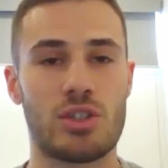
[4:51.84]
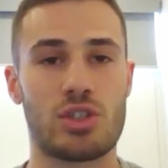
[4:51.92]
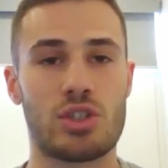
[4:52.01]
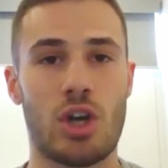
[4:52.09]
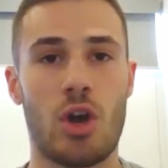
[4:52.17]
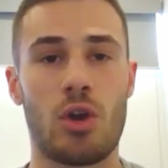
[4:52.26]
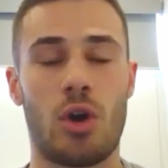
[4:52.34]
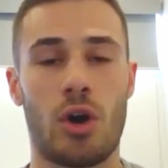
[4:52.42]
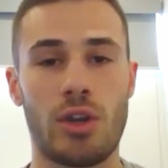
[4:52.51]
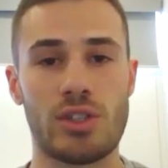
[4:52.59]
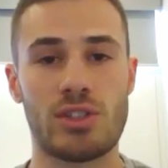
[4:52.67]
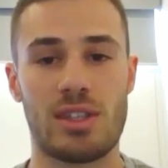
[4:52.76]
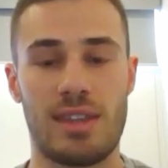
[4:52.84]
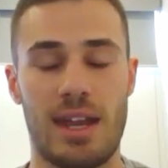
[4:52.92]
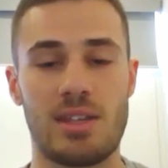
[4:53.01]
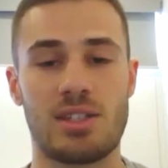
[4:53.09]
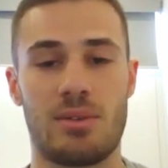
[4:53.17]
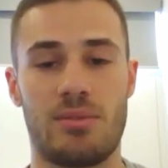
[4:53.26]
are just so honest, and
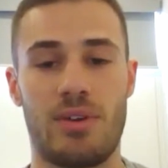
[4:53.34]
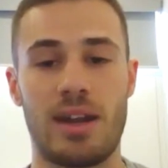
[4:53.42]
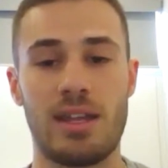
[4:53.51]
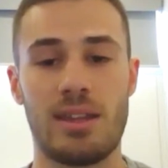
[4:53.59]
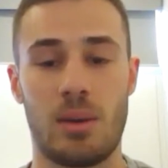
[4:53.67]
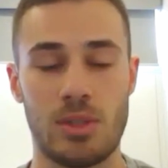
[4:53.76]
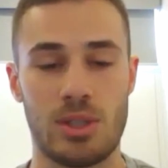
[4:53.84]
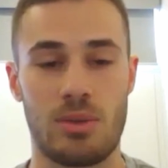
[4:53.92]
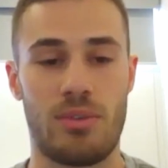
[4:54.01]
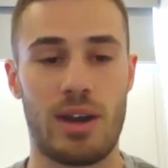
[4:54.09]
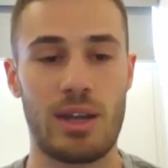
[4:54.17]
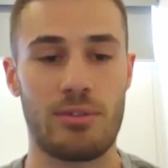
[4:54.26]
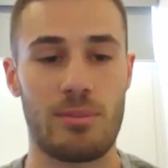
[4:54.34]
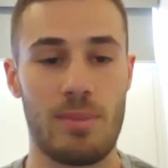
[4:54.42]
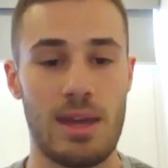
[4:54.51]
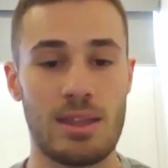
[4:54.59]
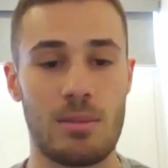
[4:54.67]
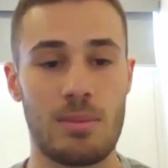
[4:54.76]
that is confronting. That was confronting for
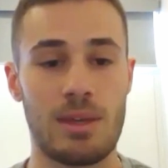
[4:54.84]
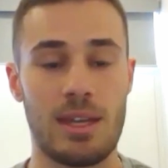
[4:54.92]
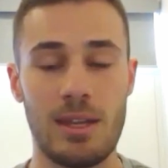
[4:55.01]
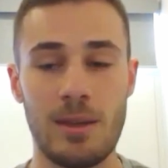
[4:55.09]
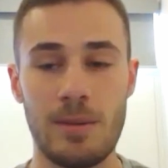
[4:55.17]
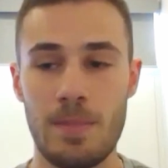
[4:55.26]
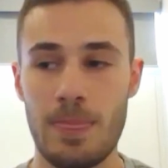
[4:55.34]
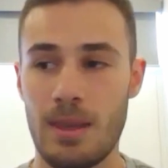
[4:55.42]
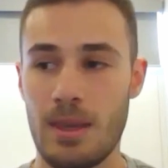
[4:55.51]
me at the beginning.